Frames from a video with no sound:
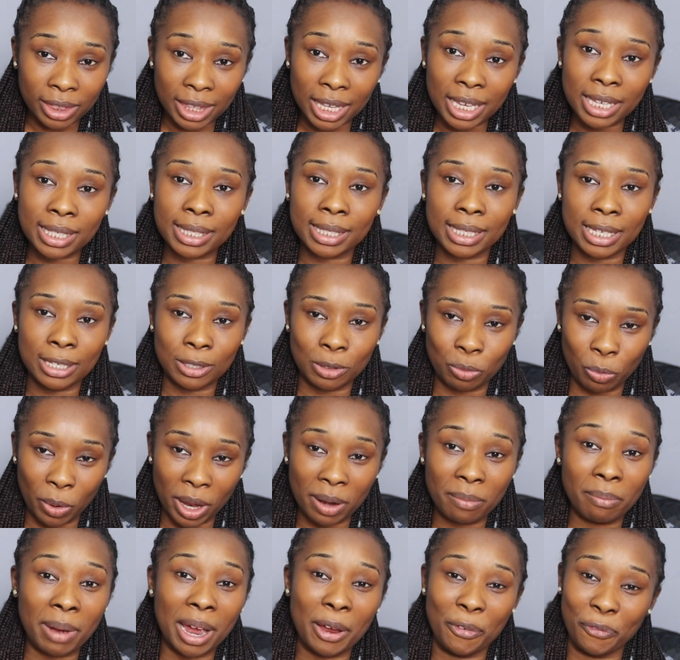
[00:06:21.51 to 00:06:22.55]
This is
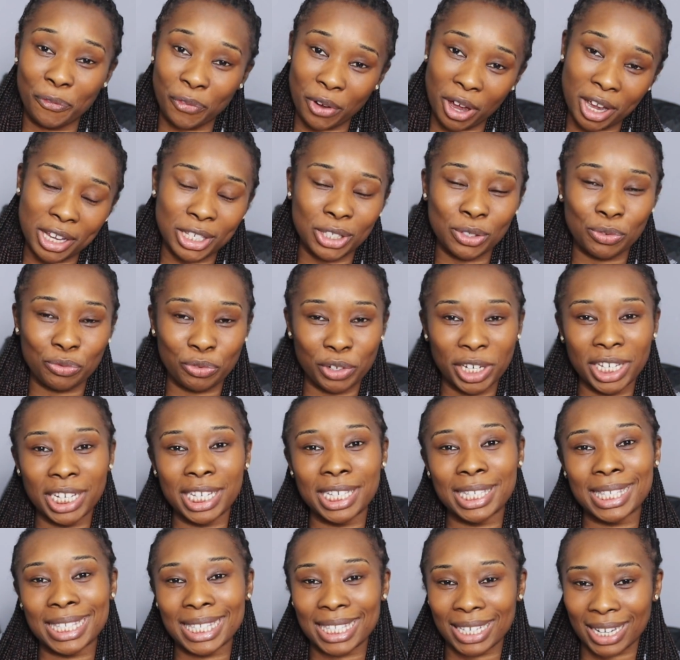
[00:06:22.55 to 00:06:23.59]
when my fast
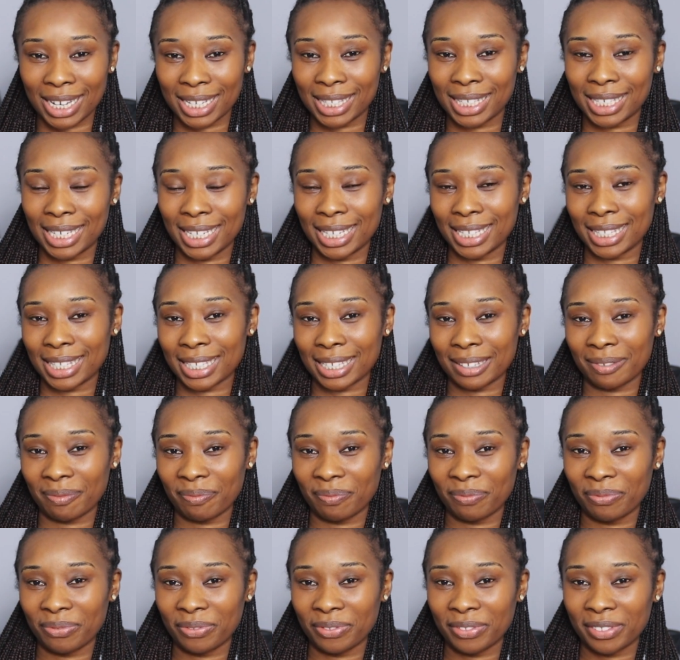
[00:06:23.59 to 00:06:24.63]
really started.
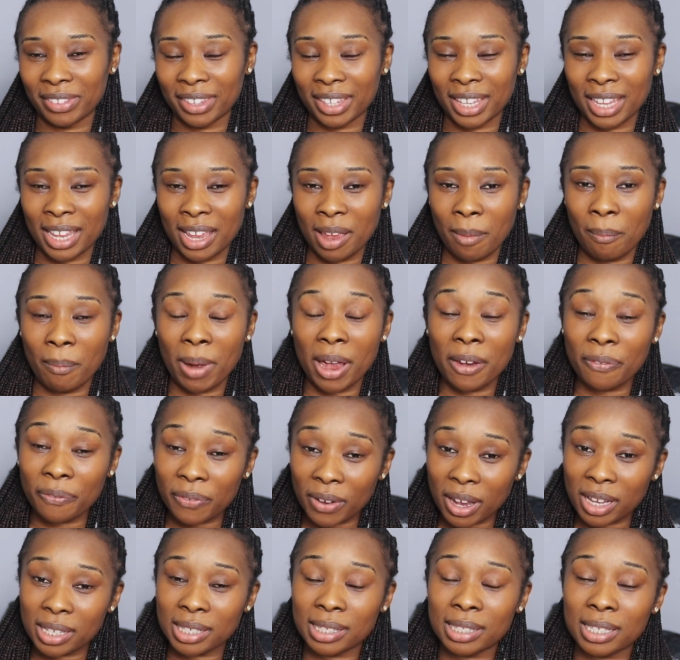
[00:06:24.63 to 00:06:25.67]
My
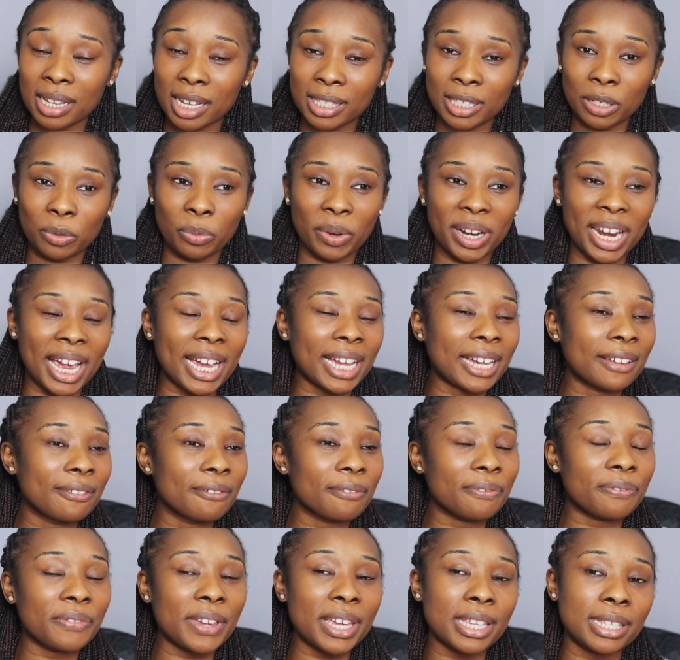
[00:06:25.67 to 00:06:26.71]
fast started when I
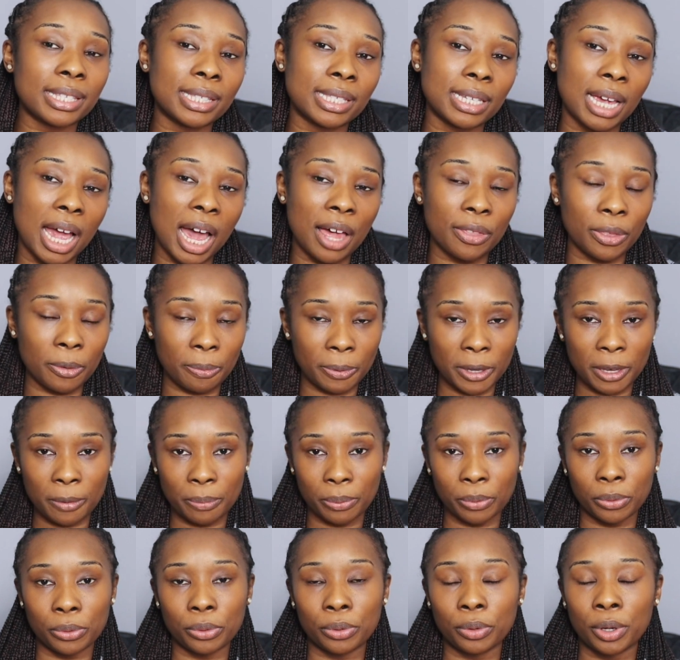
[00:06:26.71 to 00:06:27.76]
confessed to other
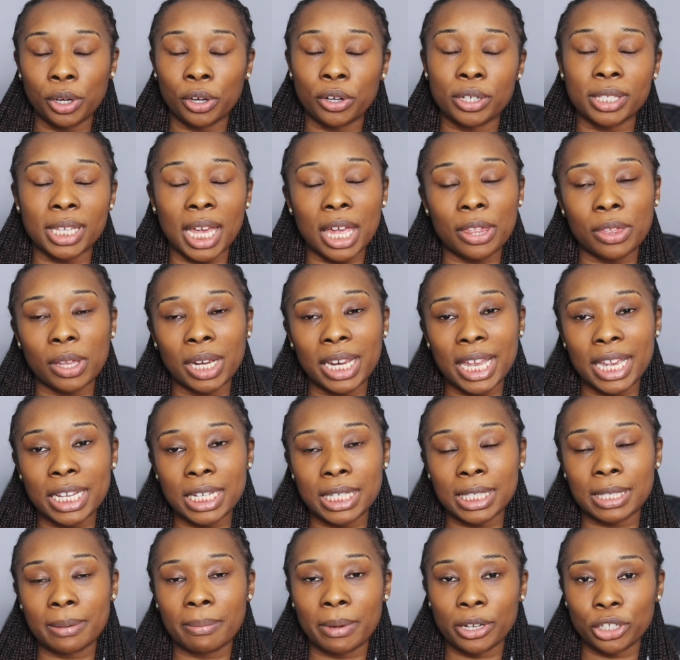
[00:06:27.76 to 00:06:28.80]
people, because other
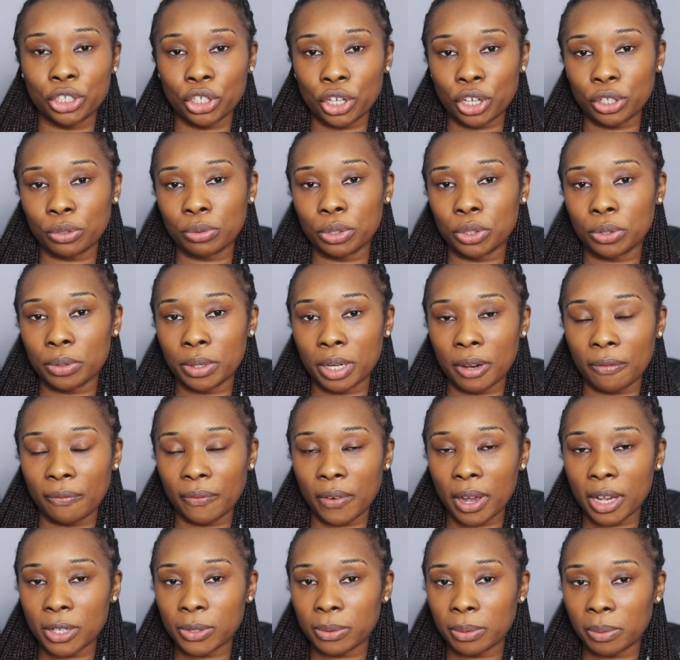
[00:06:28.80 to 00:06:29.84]
ladies in my church were doing a
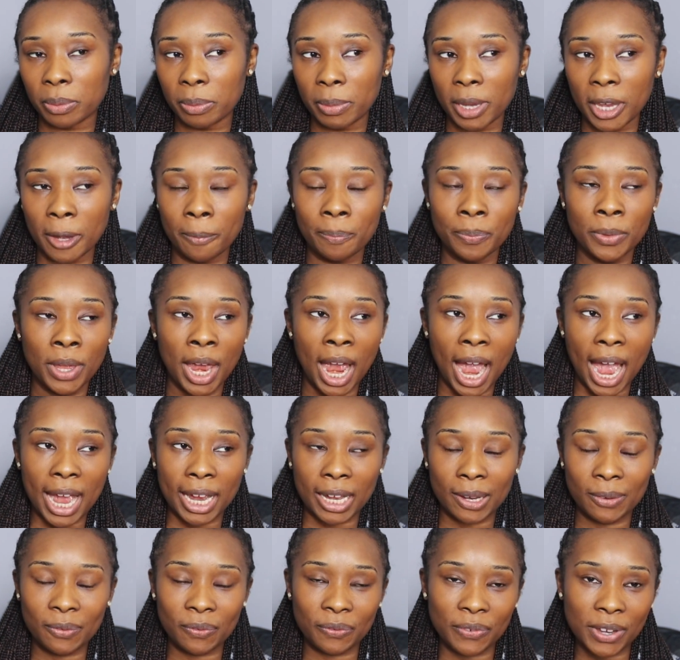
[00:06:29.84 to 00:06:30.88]
fast with me. I
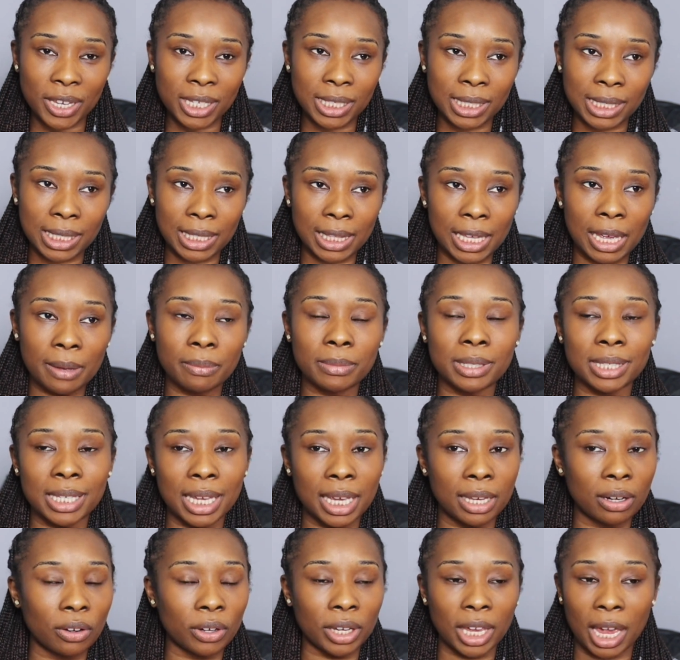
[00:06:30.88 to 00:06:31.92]
confessed to them
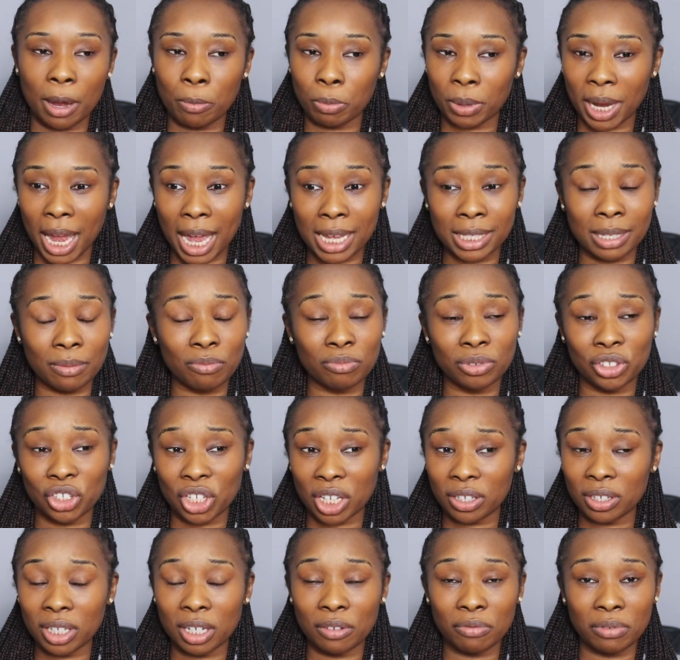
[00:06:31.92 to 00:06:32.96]
saying, okay, I'm, guys, I'm
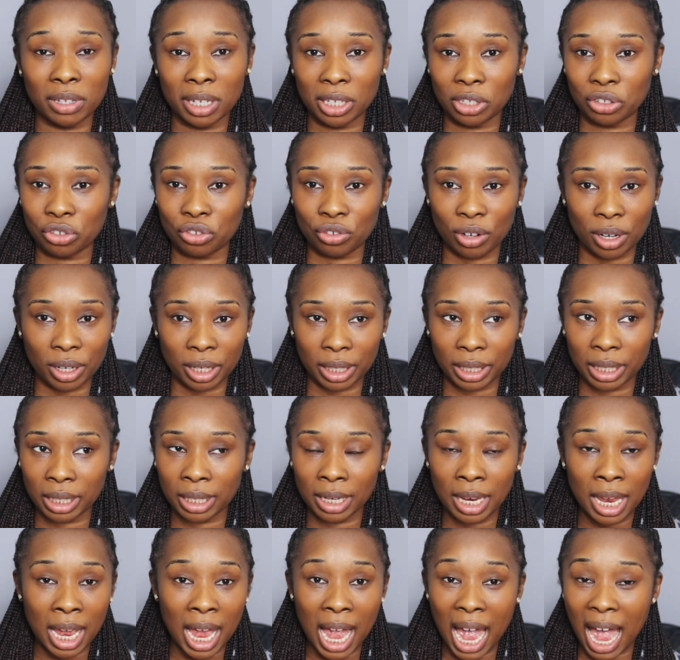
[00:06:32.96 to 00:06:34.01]
genuinely really
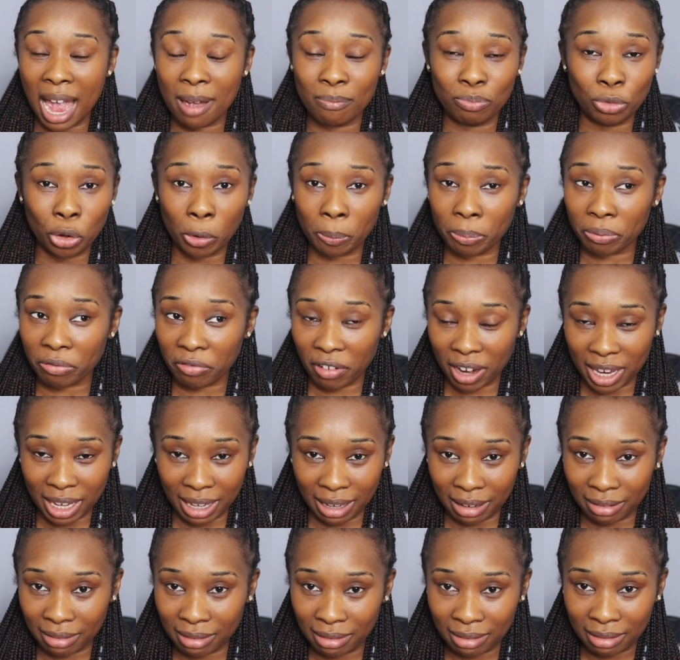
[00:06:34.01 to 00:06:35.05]
struggling. I'm not
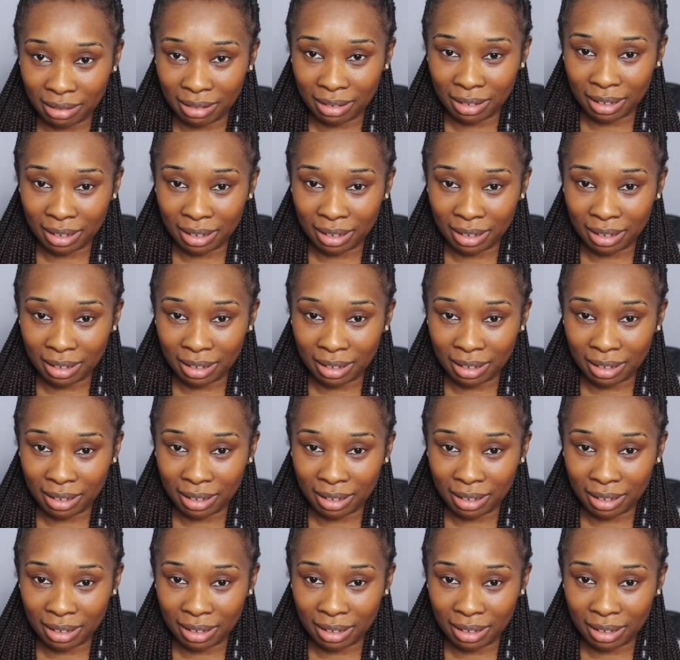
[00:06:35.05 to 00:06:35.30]
praying.